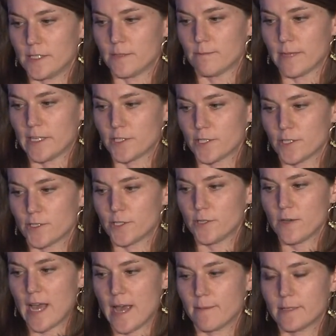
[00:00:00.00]
measure 2
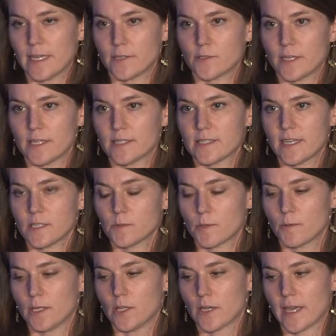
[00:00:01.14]
habitat transects where
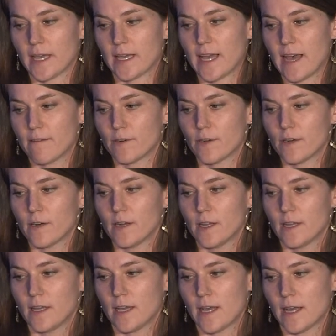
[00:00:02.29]
we look at cover,
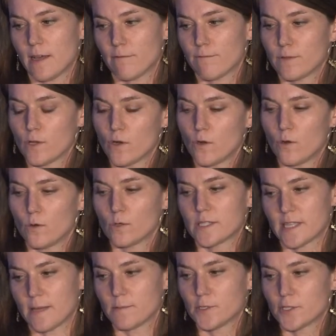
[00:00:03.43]
flow,
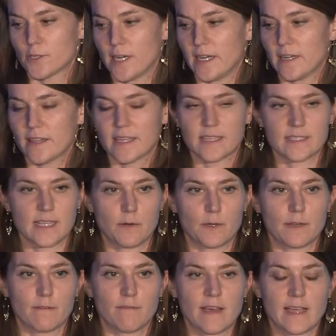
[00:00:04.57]
substrate, things that
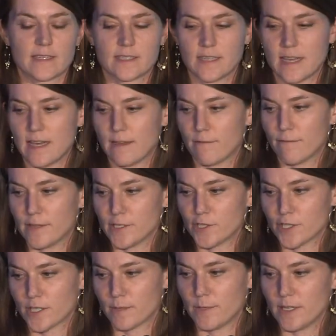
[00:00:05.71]
would affect
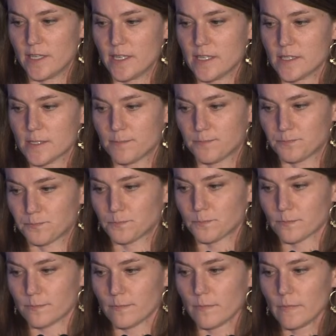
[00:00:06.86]
fish communities.
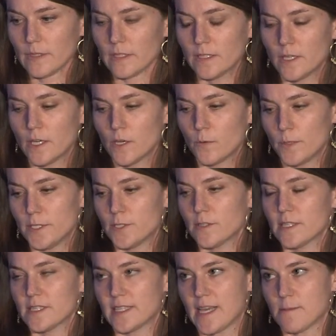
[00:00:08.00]
We do
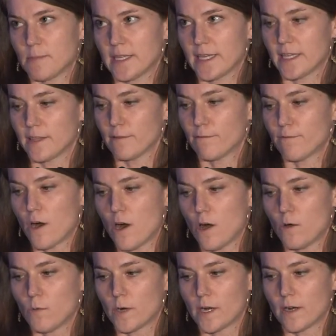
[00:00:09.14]
the sampling in the
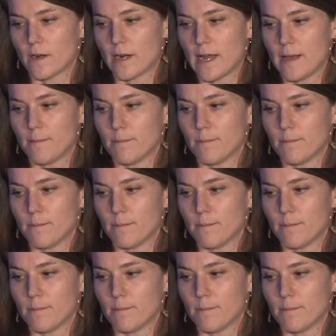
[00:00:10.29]
fall where